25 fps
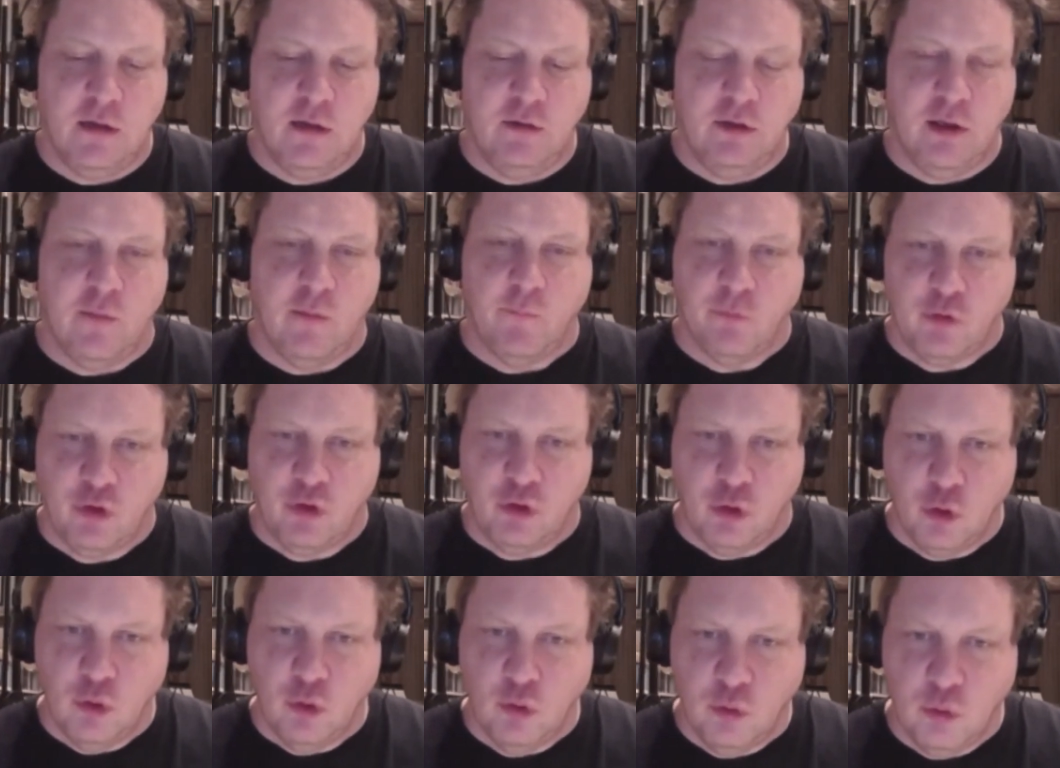
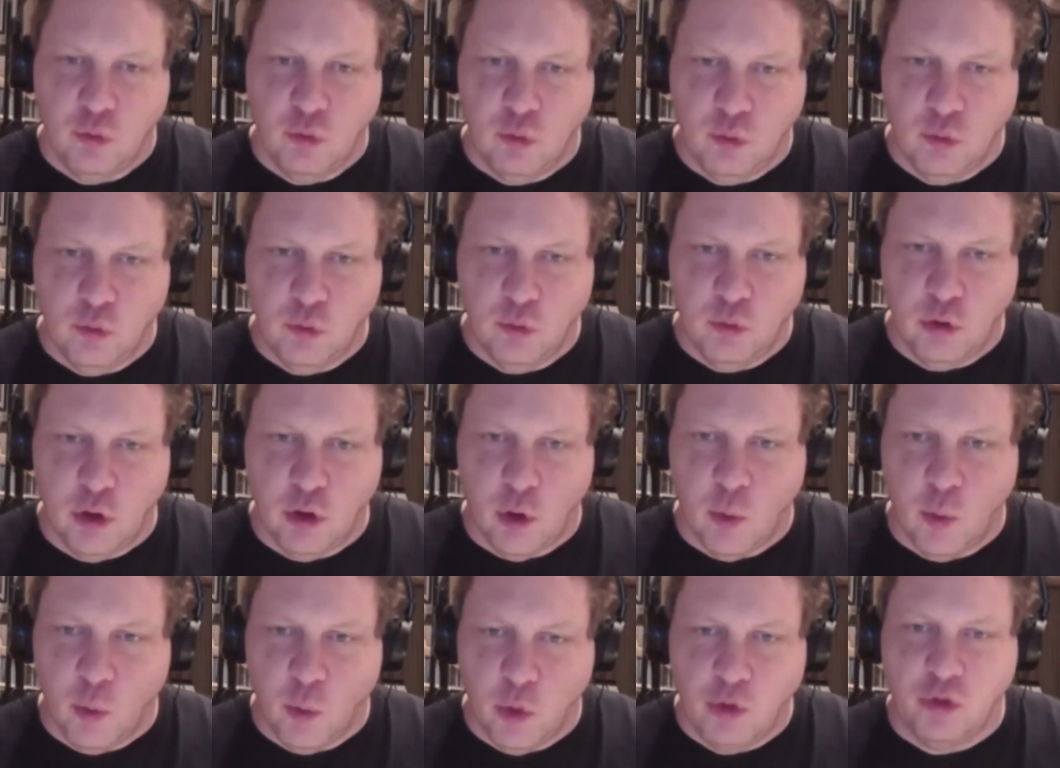
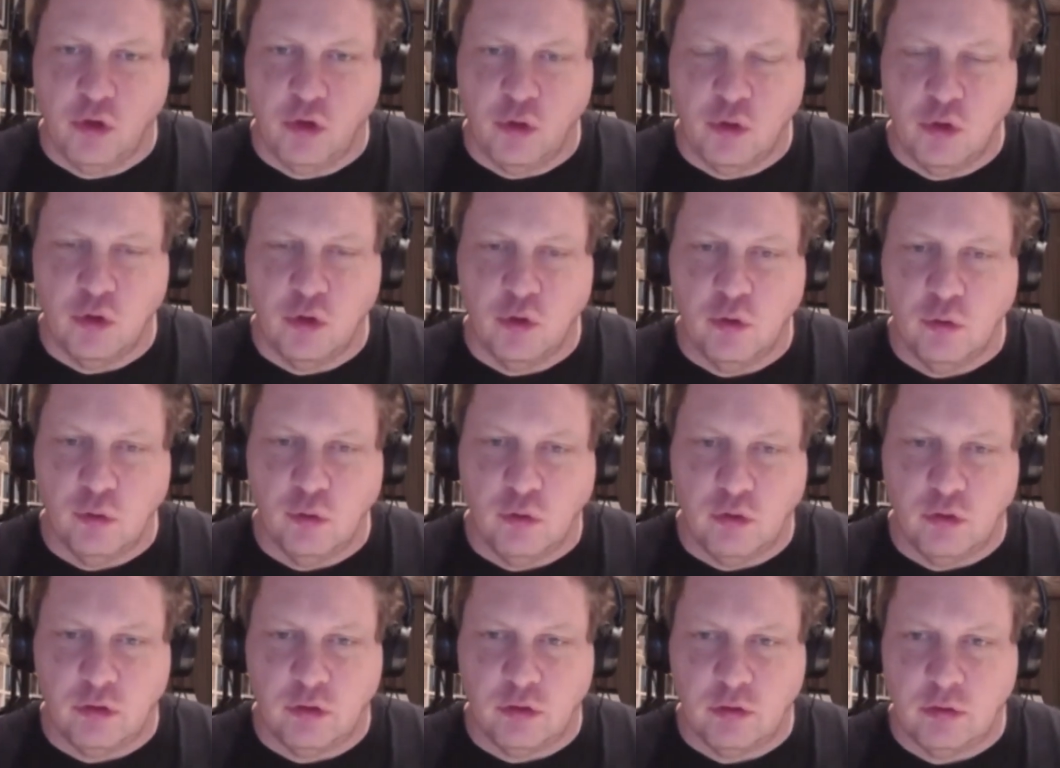would you
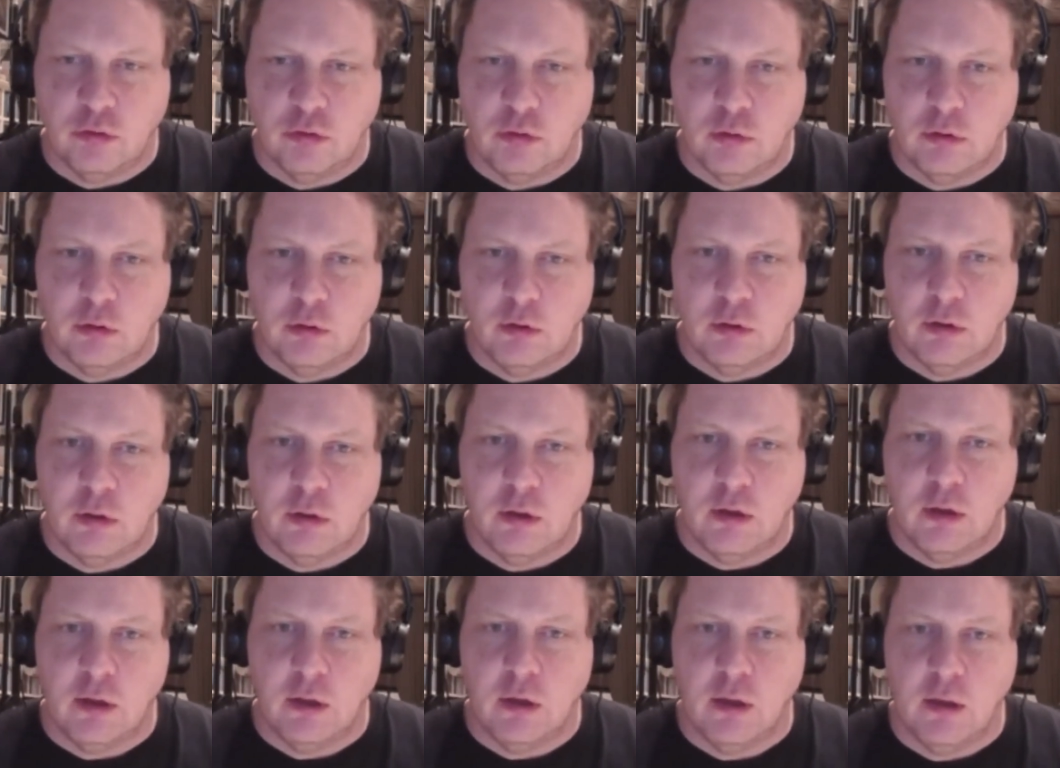use
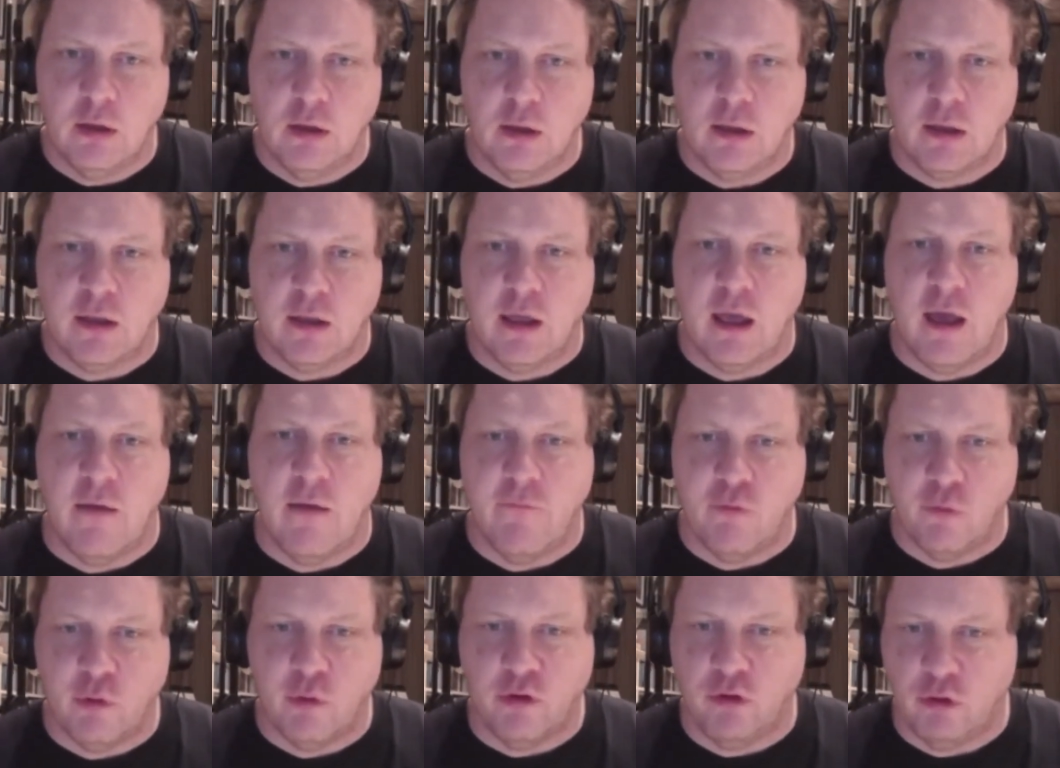
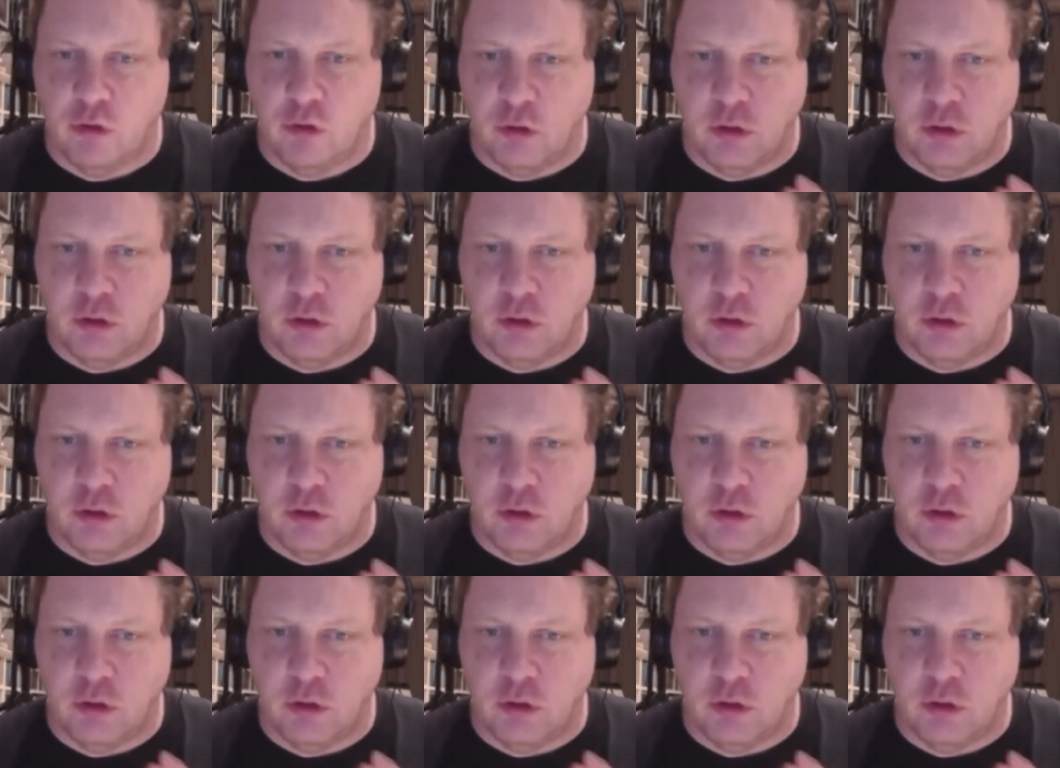cavalry?